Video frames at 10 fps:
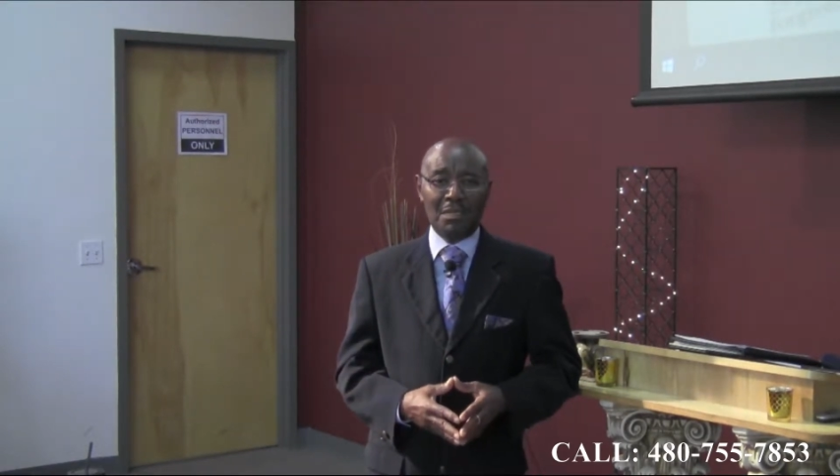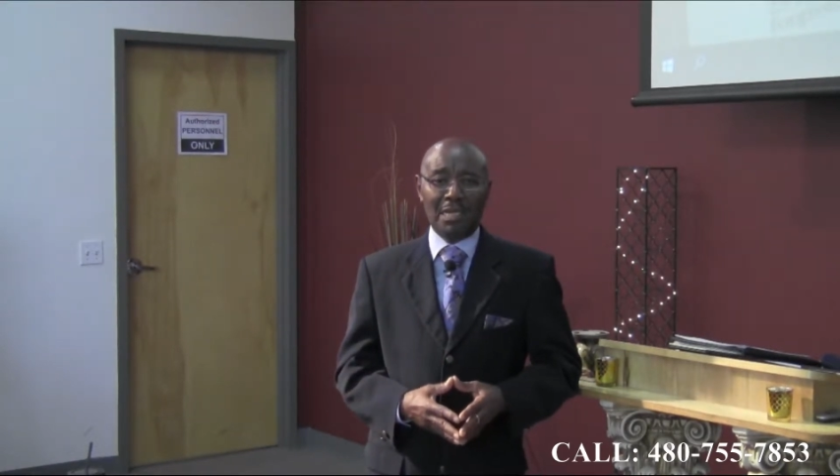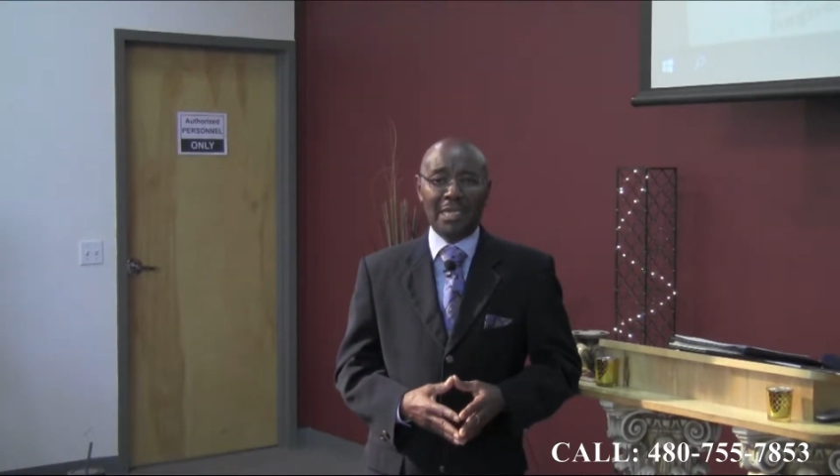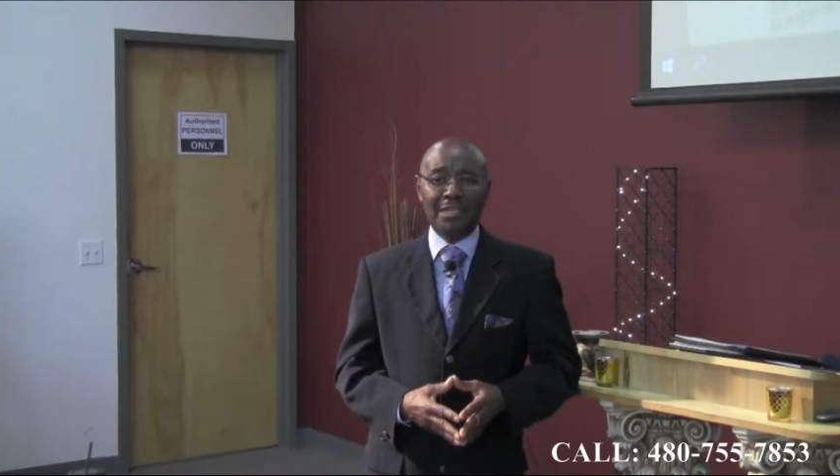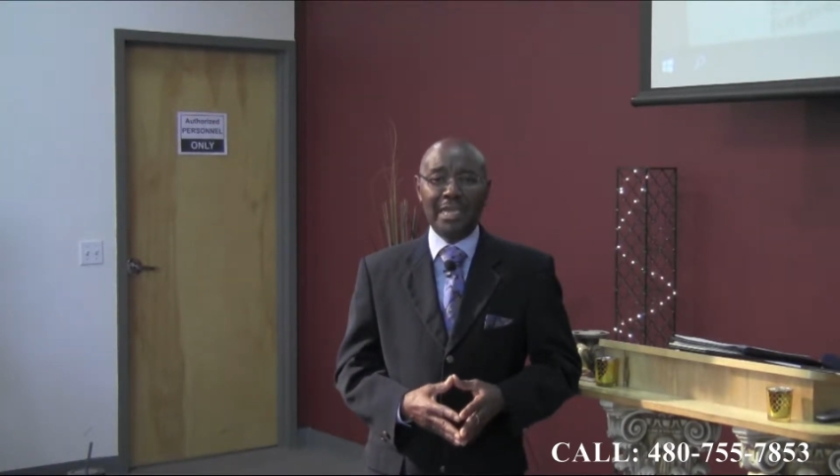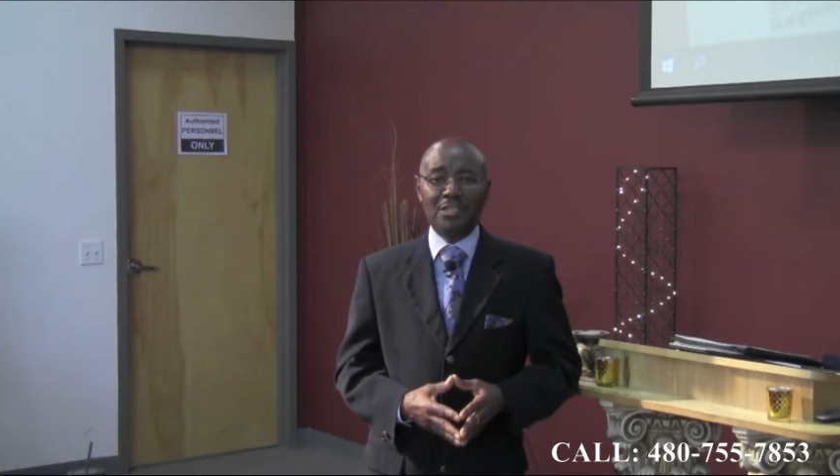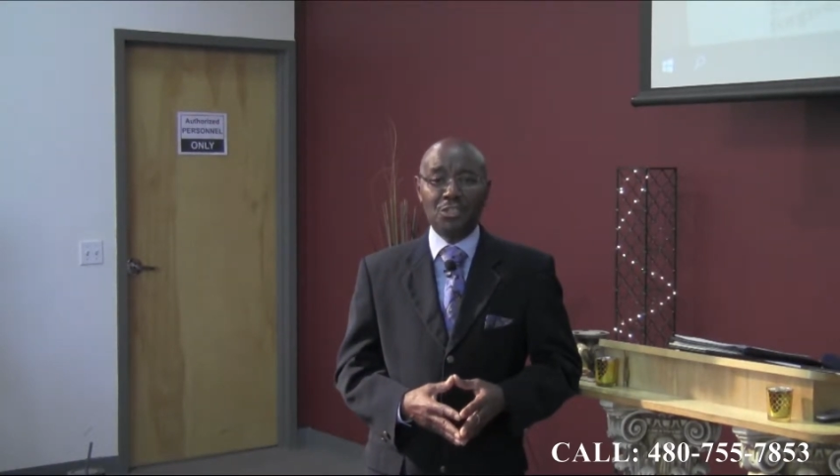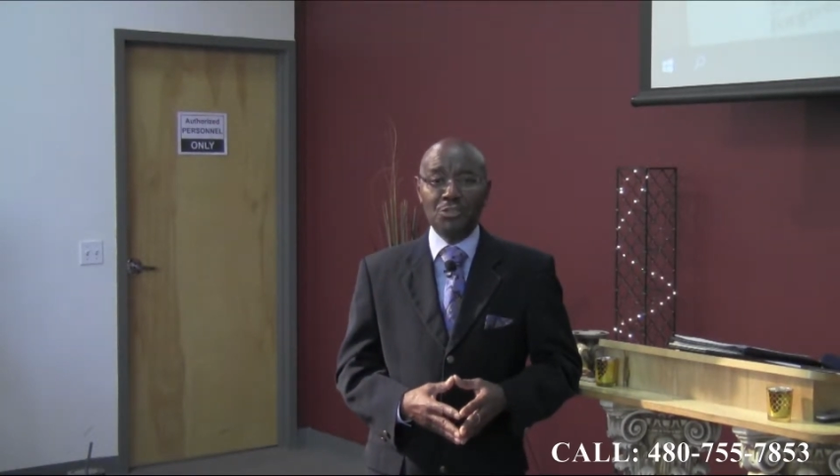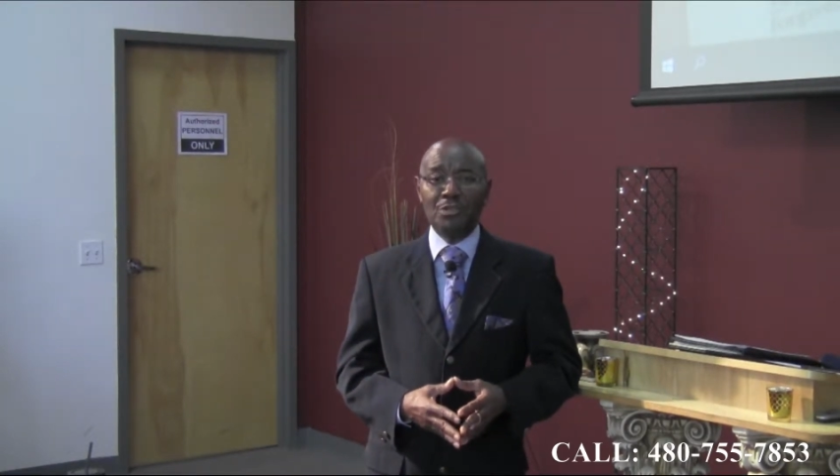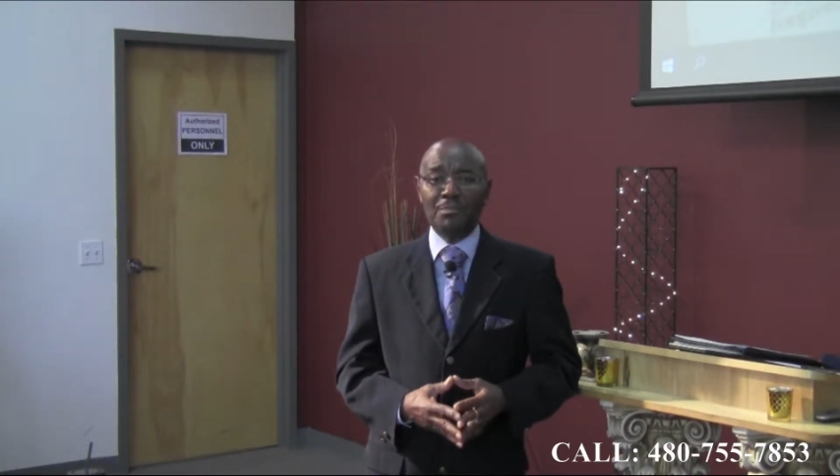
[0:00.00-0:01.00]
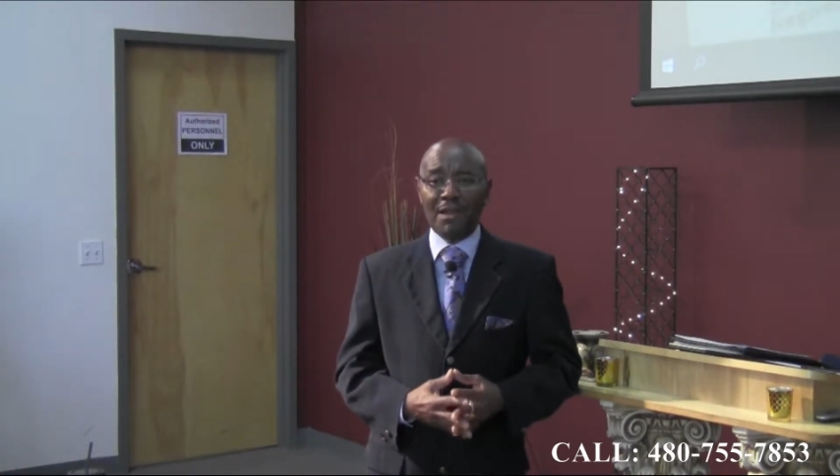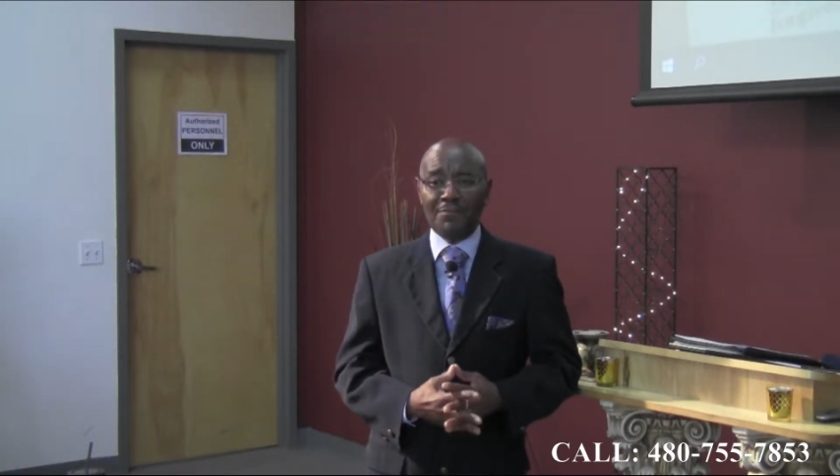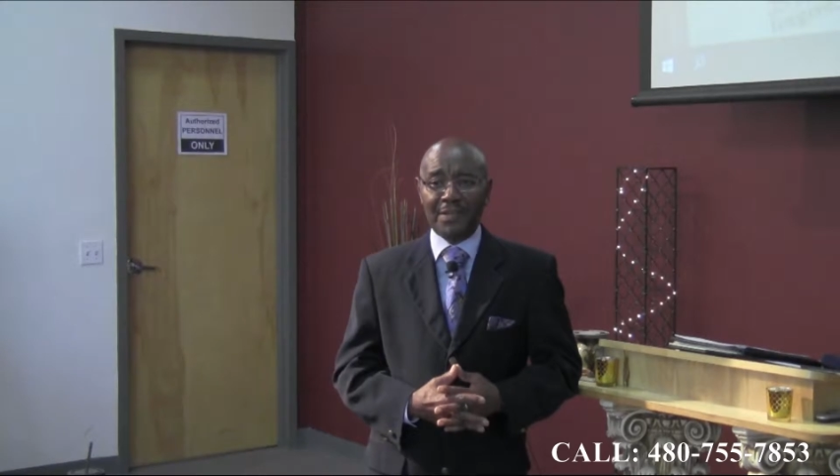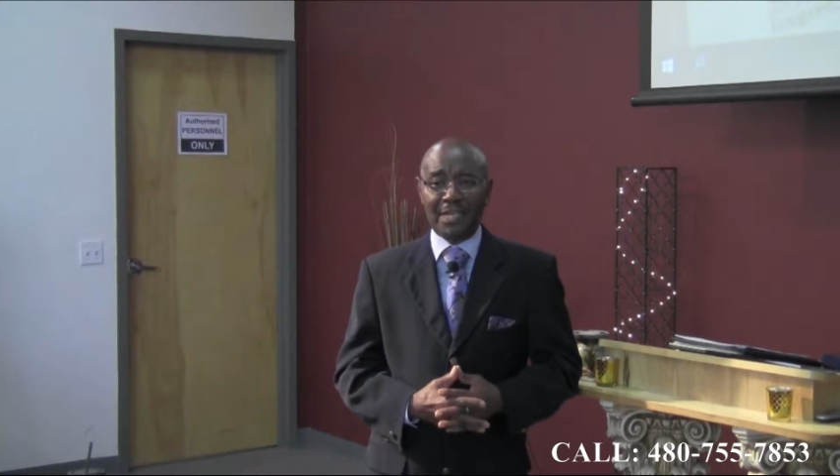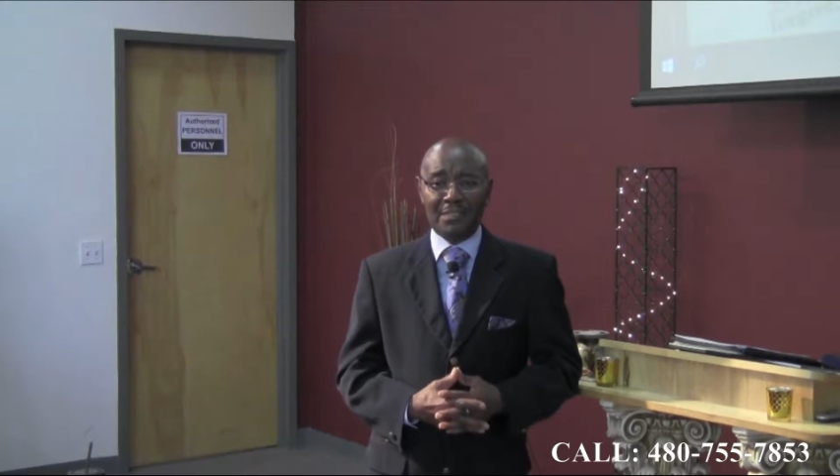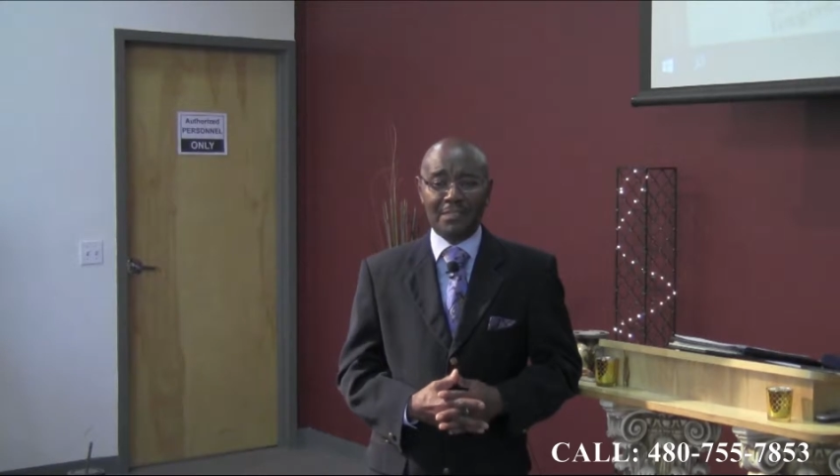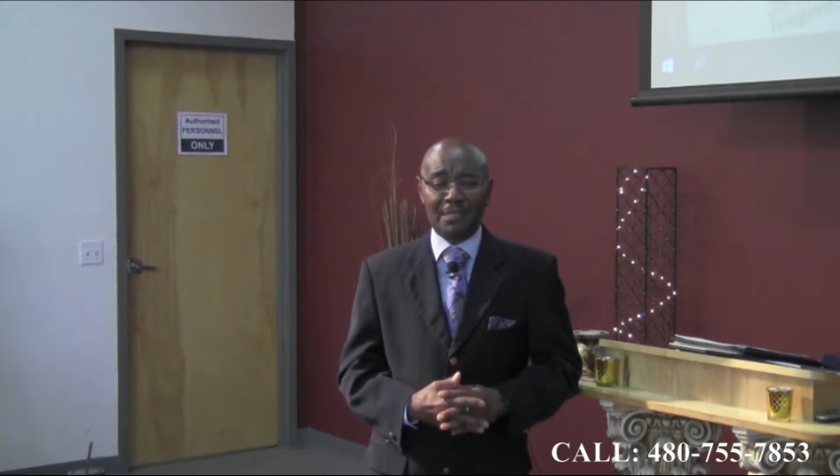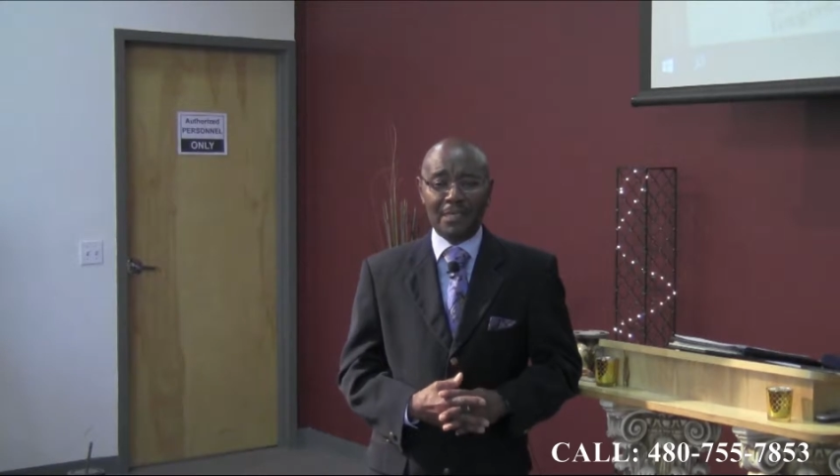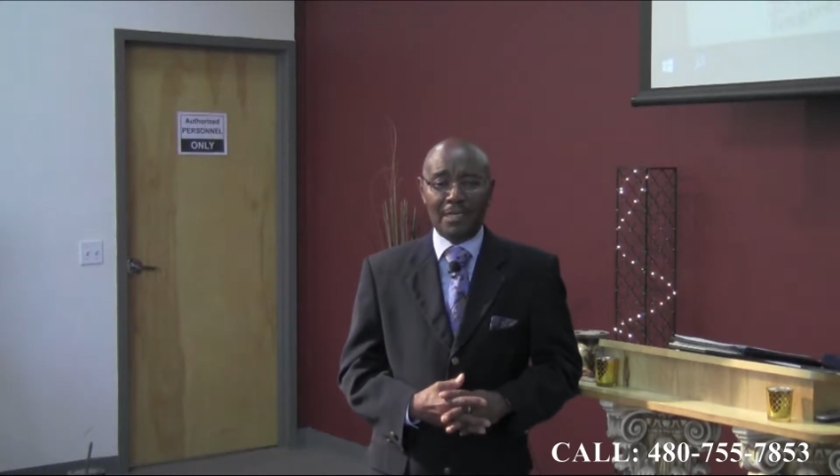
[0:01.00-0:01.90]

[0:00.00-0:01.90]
and they had to do it by faith.